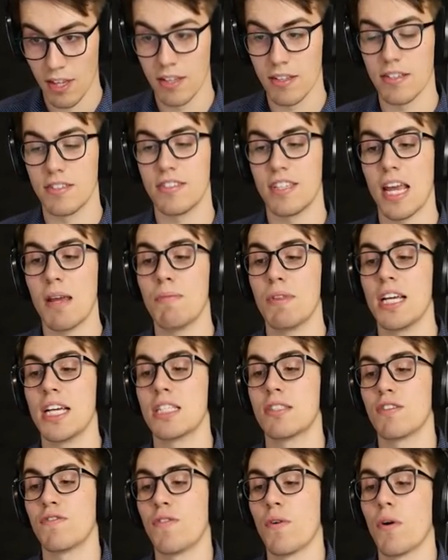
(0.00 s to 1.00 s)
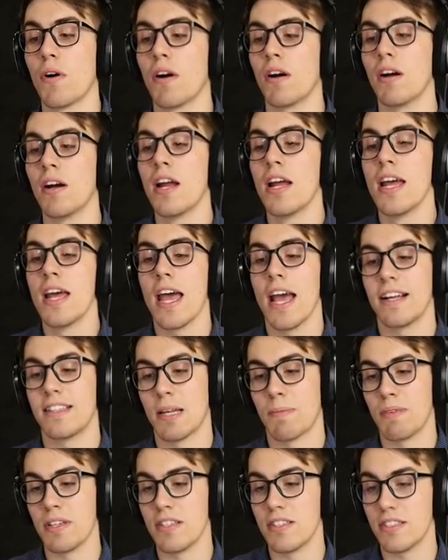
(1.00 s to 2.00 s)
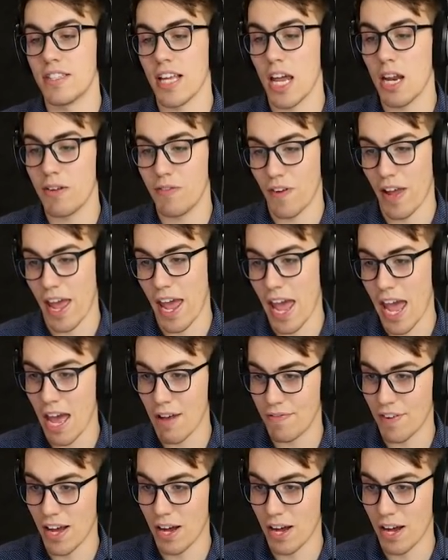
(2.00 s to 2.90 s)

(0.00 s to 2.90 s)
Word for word: The same thing as before, except instead of half